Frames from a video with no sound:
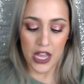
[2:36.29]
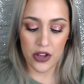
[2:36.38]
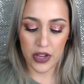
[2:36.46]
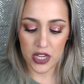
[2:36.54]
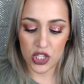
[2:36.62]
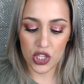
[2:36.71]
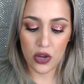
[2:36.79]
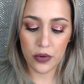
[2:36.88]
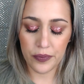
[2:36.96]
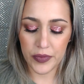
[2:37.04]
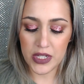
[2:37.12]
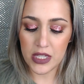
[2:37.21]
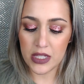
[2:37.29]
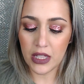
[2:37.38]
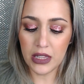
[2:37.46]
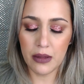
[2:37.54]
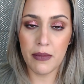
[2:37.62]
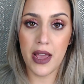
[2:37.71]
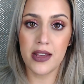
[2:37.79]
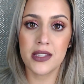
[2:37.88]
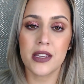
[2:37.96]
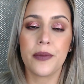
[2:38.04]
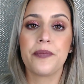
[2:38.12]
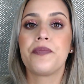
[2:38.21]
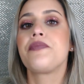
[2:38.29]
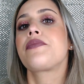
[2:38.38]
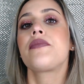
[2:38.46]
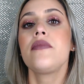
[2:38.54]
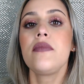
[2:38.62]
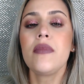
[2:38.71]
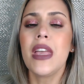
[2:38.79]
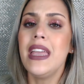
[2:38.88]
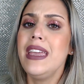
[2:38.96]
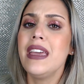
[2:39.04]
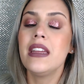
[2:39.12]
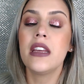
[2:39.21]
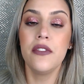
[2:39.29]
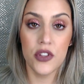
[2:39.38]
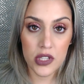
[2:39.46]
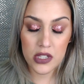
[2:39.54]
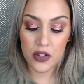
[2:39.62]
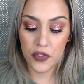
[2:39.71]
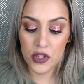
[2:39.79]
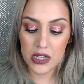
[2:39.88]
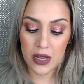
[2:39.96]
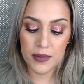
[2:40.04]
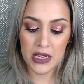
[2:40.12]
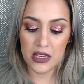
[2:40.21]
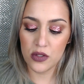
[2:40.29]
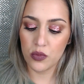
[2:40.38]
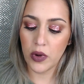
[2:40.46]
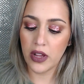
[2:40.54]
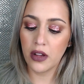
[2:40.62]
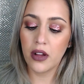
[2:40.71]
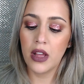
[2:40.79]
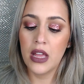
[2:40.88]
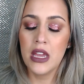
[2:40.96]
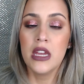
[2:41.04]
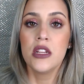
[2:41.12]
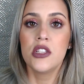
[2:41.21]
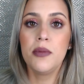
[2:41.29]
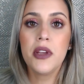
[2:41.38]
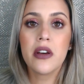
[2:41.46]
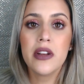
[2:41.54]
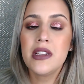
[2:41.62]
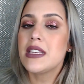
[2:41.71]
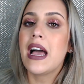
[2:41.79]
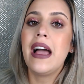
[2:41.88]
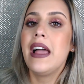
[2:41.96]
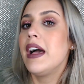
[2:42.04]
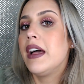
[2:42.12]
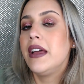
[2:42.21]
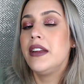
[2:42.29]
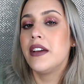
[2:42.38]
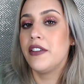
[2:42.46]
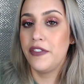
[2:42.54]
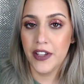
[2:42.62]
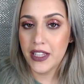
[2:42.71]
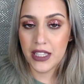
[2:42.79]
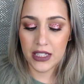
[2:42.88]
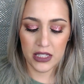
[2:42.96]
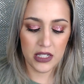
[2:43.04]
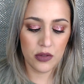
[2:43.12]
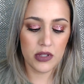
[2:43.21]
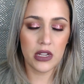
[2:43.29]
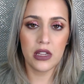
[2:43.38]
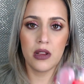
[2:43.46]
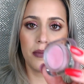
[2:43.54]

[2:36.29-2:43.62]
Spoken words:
Okay, so this is the lip mask, and I've used this a few times as well. To be honest, I had a feeling that this wasn't going to